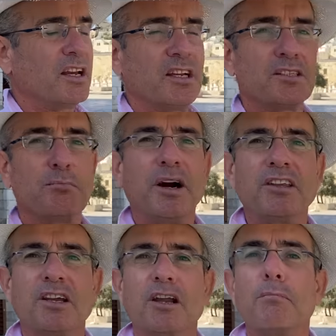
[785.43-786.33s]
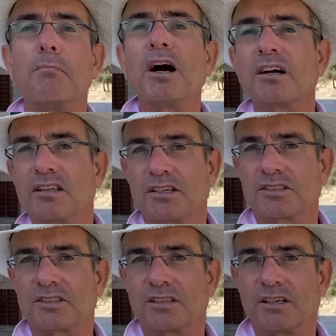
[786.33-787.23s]
as Bayt
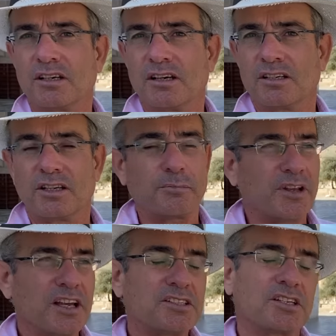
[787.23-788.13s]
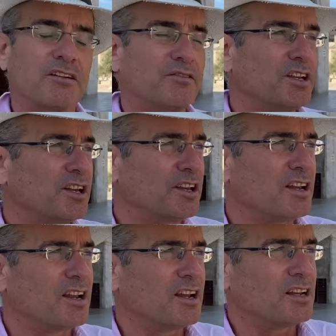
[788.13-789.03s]
al-Maqdas, the place of the
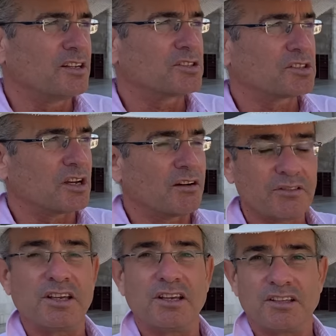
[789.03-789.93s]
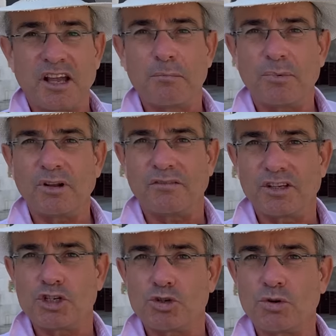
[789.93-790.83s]
temple, of
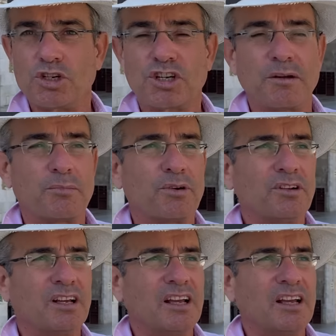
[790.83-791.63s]
the Jewish temple.